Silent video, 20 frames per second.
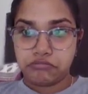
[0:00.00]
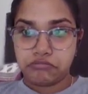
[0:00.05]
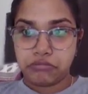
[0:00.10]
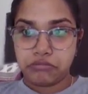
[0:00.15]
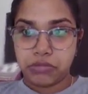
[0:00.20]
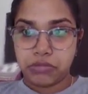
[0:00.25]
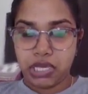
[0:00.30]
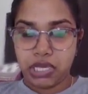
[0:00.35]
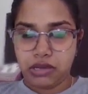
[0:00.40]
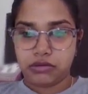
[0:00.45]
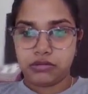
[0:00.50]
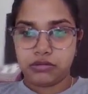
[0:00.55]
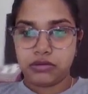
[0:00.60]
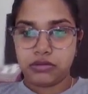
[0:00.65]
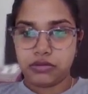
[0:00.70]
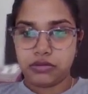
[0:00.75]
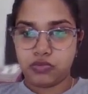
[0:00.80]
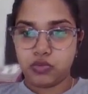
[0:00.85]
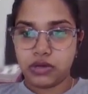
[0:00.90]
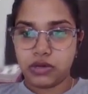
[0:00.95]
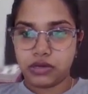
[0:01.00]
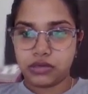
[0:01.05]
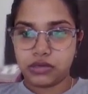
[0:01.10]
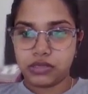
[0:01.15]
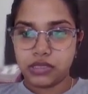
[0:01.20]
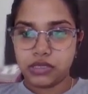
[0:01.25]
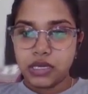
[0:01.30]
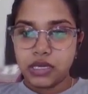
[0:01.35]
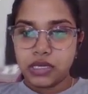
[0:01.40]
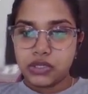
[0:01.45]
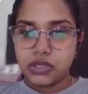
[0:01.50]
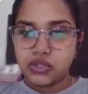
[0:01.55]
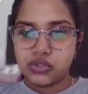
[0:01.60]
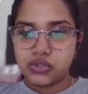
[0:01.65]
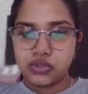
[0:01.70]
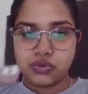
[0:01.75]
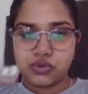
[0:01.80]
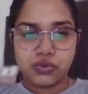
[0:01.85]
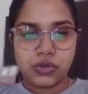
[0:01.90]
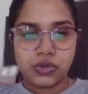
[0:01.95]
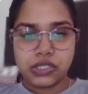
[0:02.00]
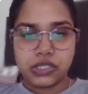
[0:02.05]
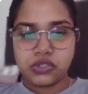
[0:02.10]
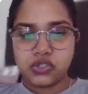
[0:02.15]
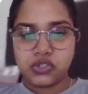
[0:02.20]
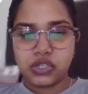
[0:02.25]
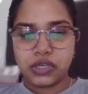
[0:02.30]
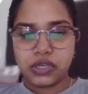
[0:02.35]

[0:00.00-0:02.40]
Yeah, it worked. So let's check